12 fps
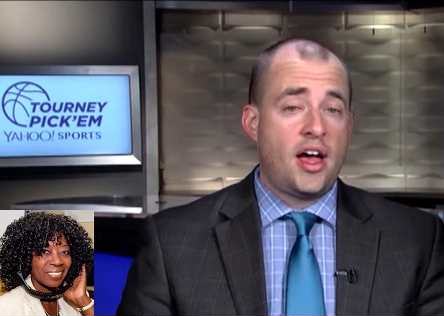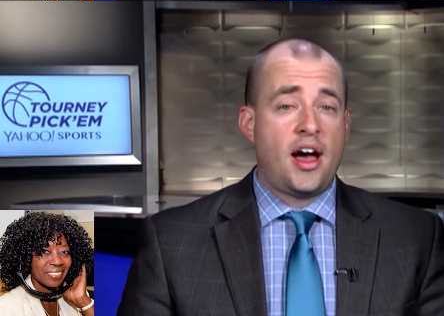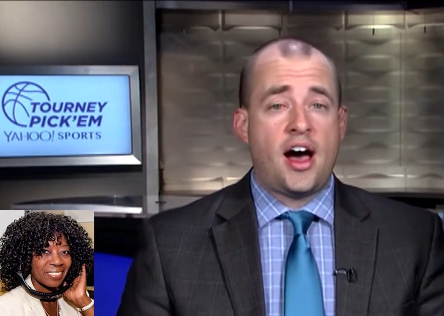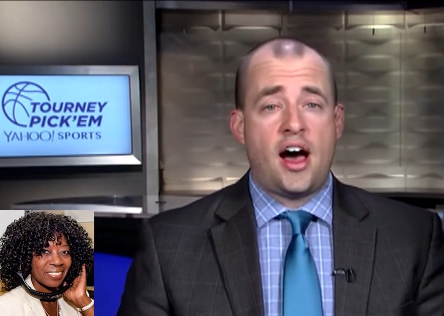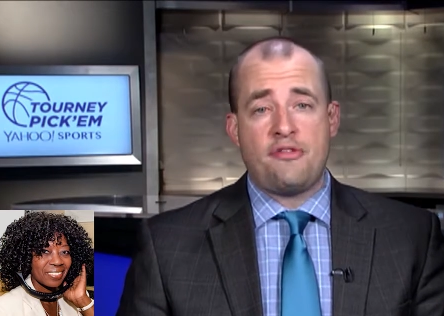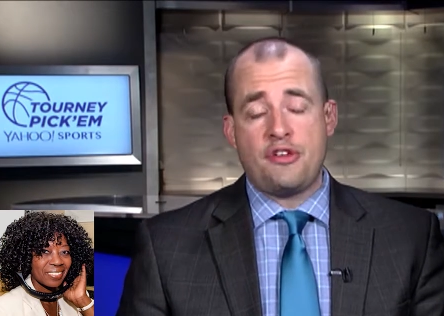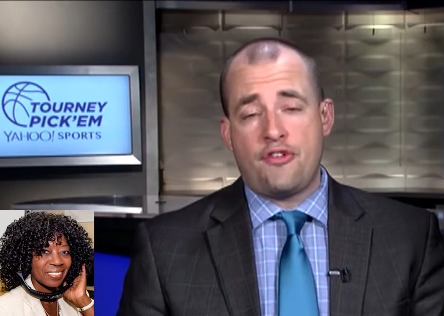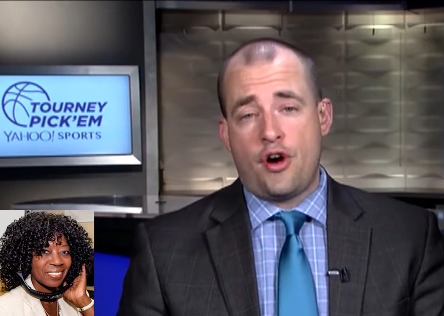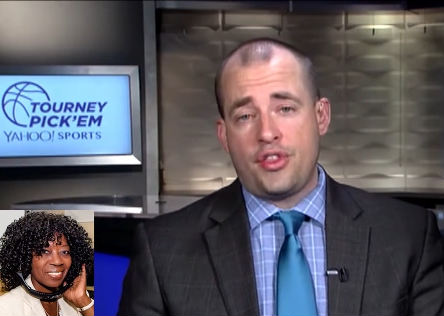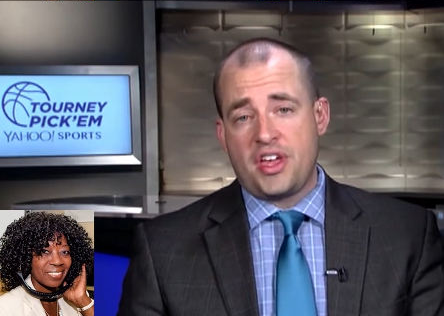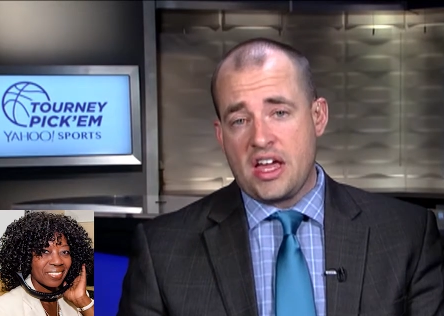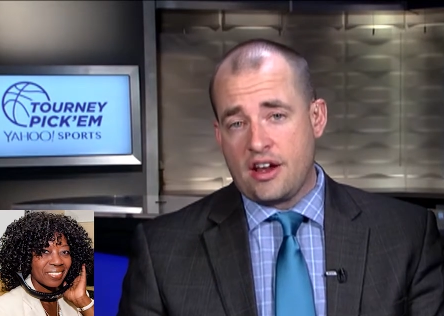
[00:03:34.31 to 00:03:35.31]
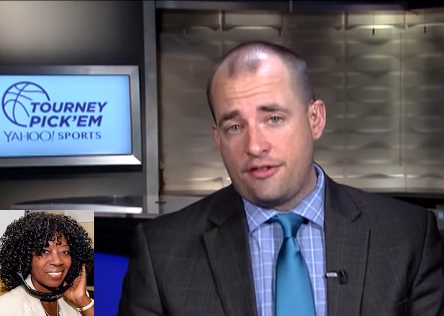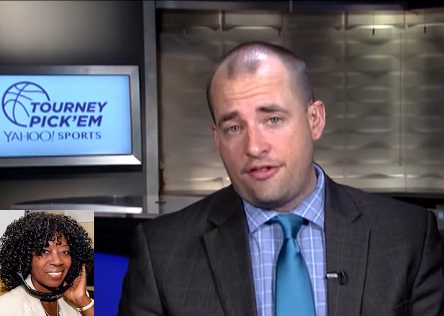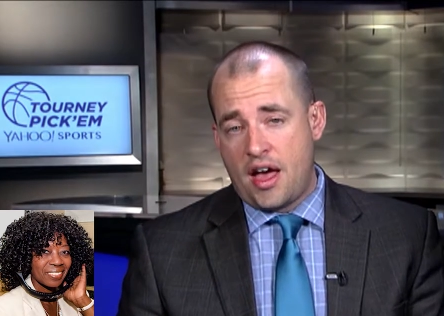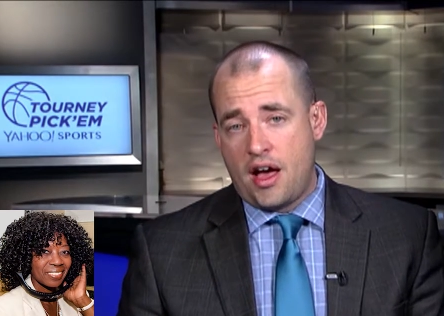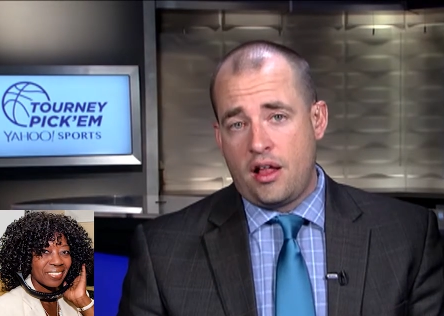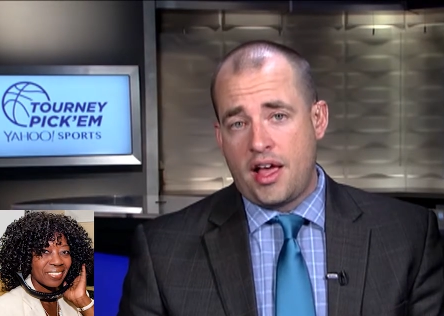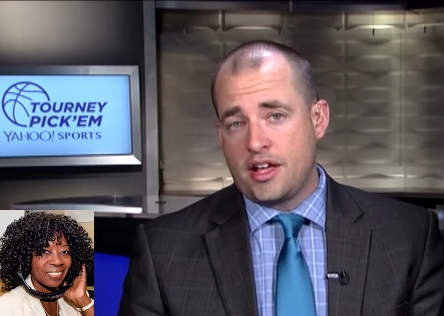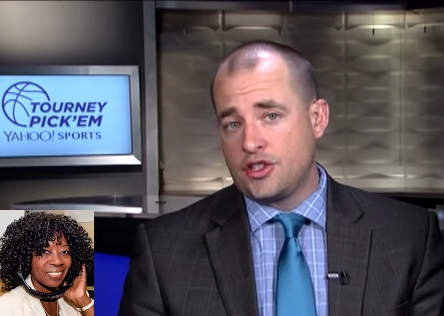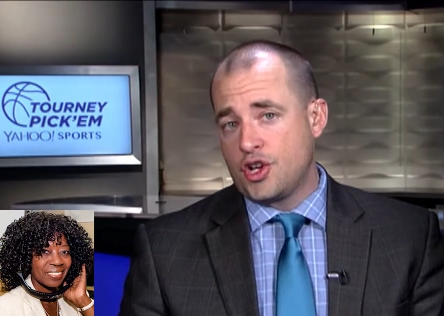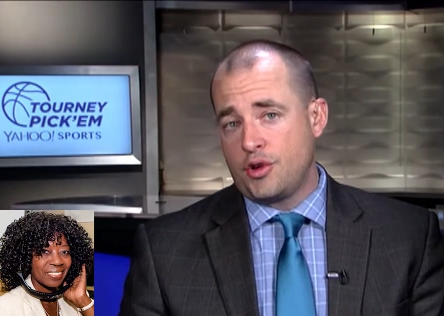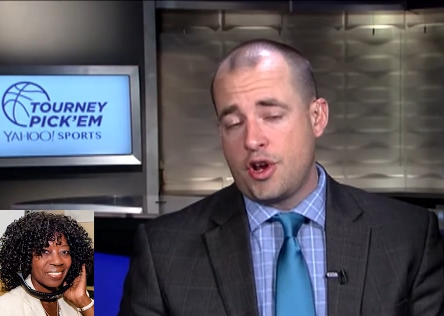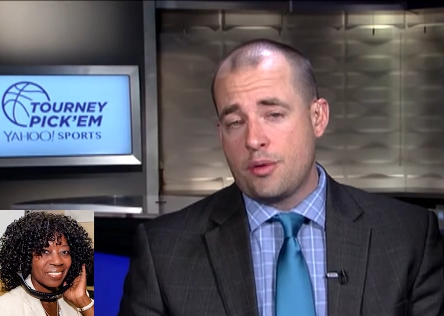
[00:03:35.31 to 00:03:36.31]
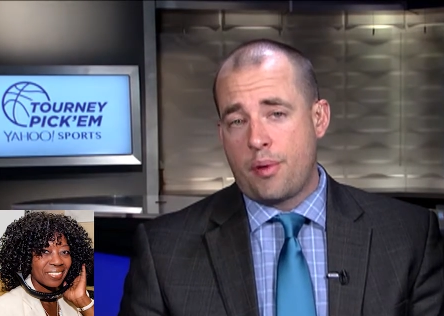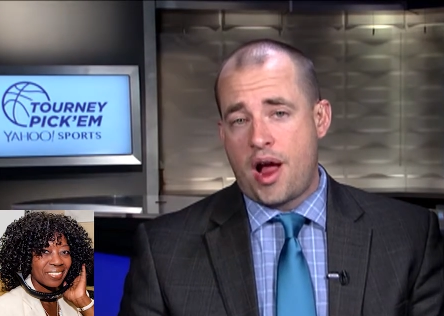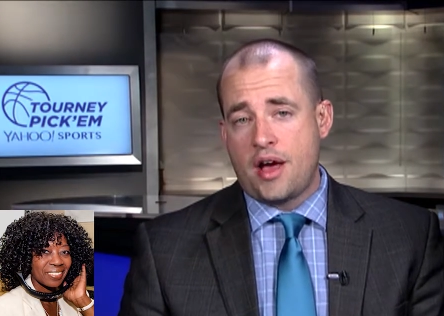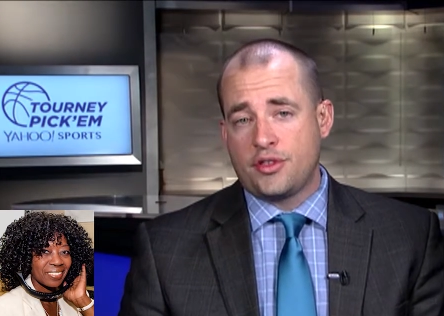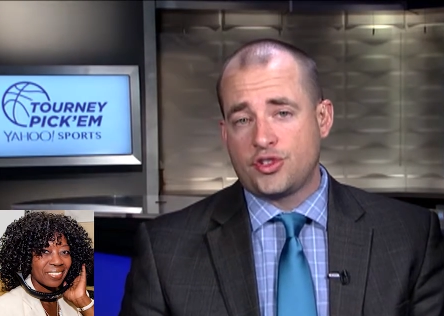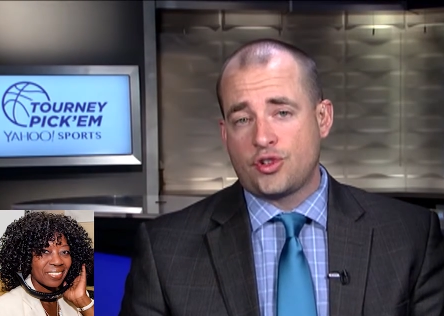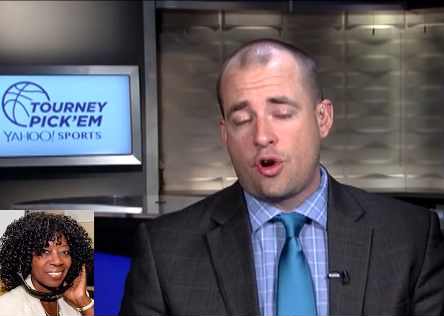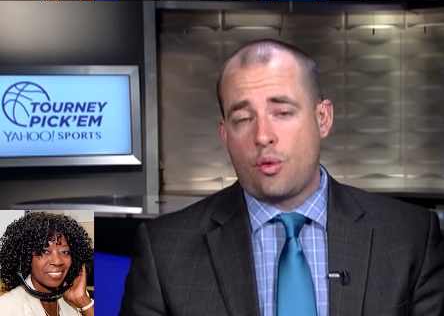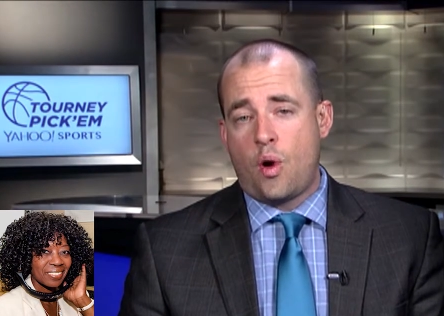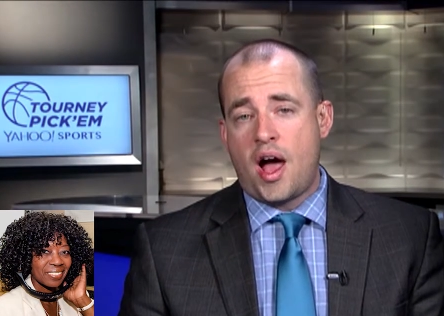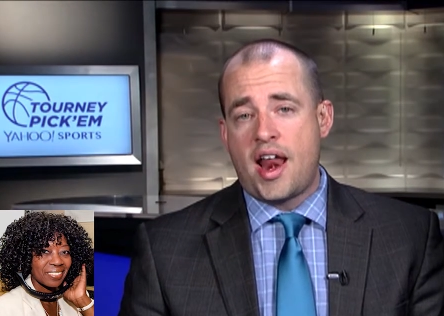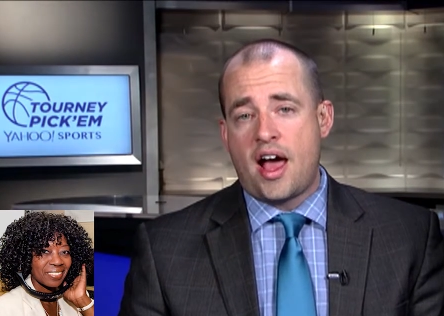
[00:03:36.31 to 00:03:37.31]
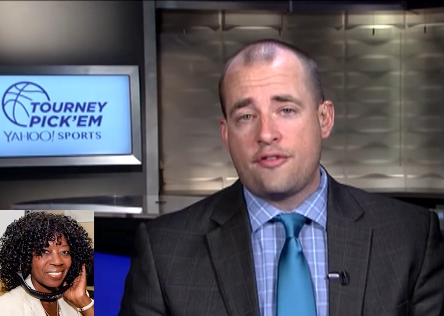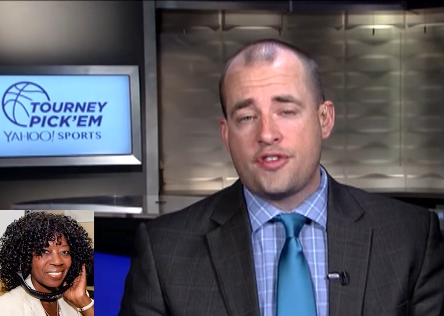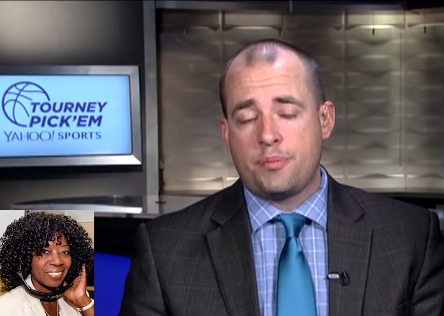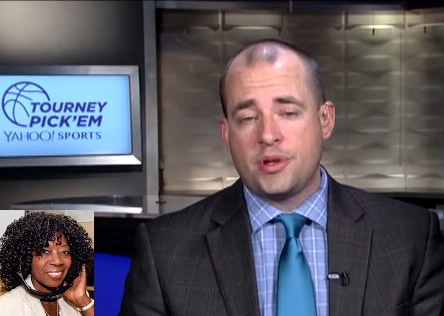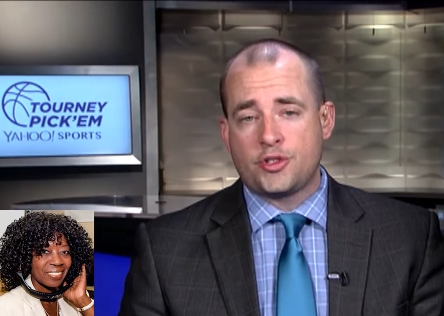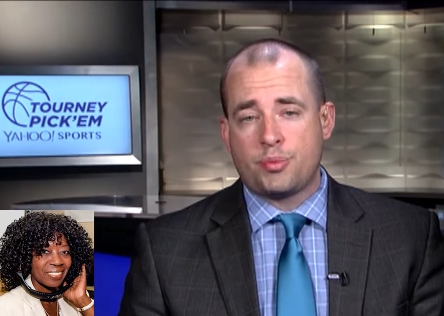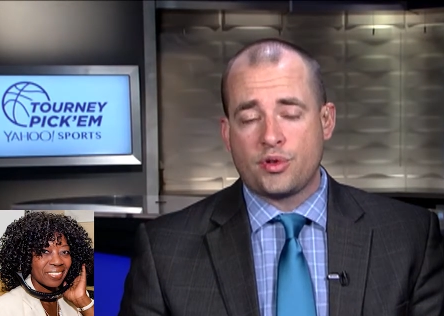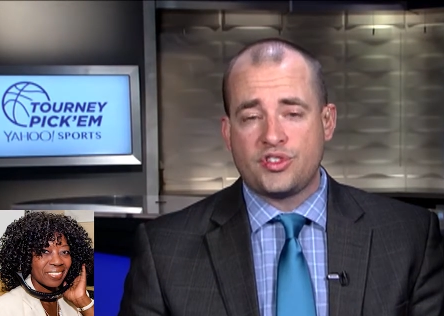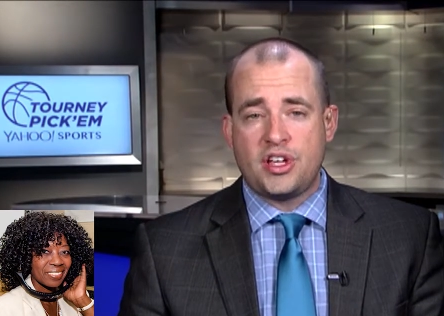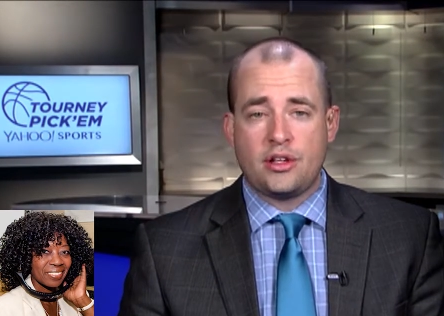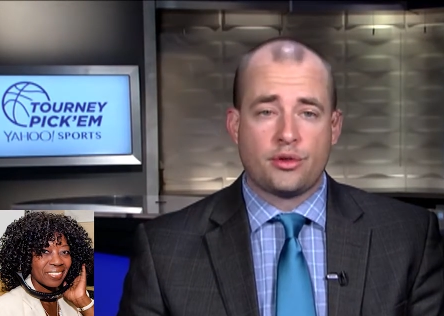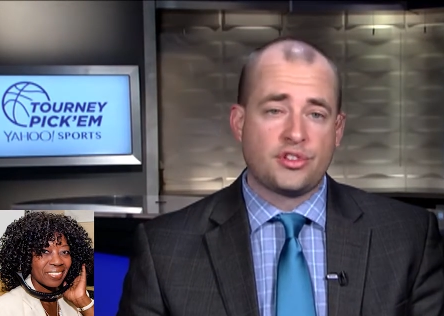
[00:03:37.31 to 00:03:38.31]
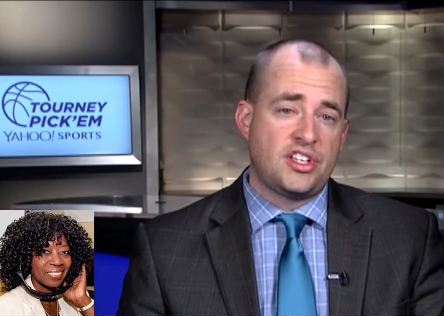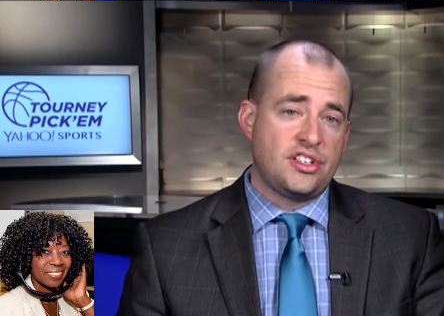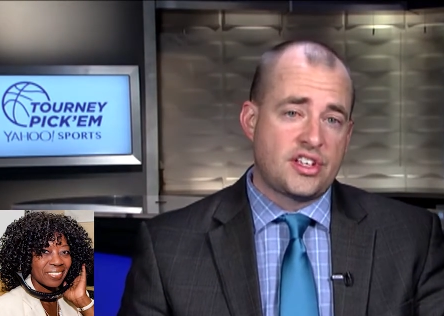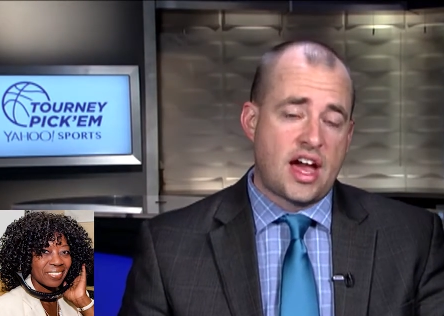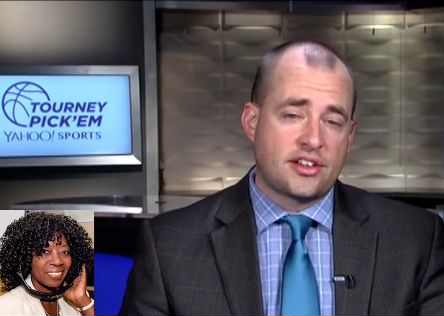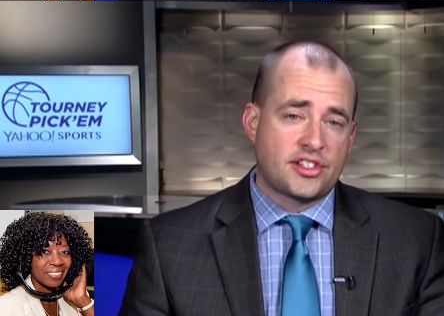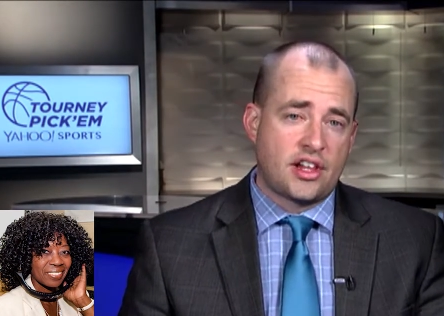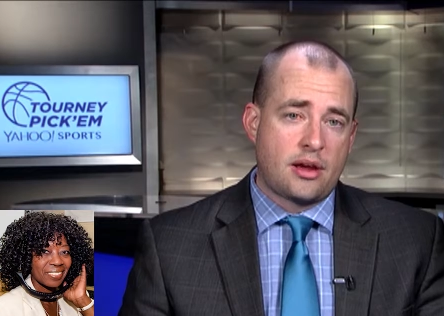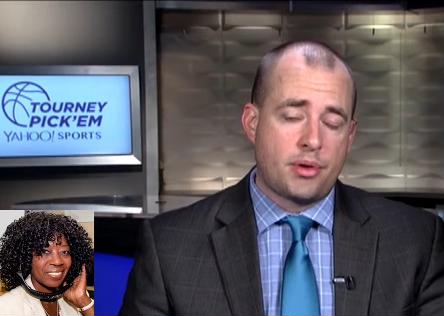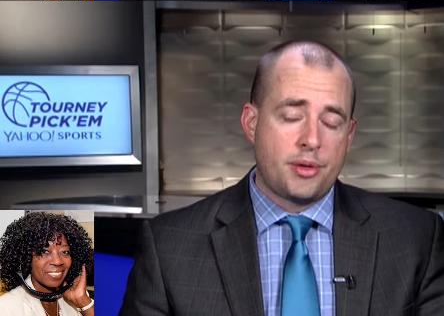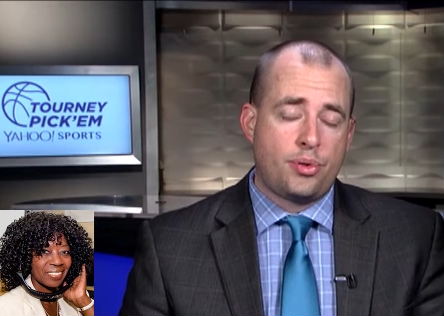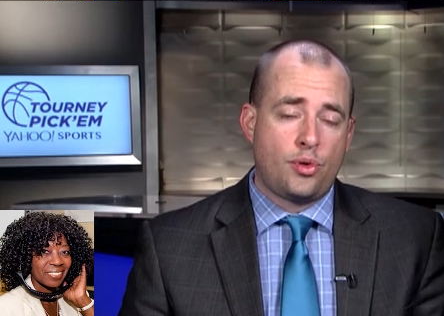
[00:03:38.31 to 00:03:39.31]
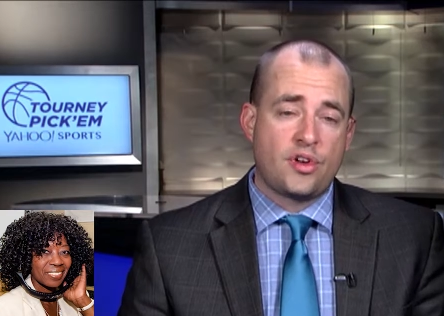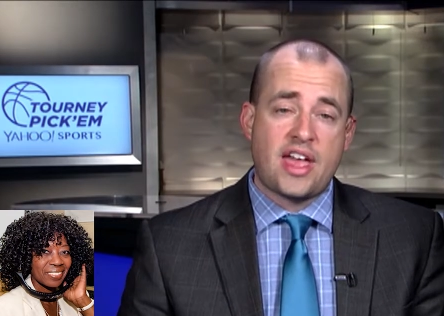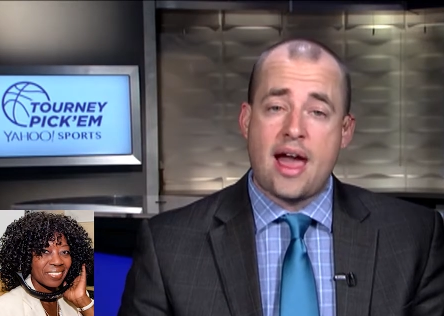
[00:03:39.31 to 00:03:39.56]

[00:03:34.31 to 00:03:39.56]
Speaker 1: Uh, if you follow the NFL, Antonio Brown, the star wideout for the Pittsburgh Steelers, he's got a celebrity pool.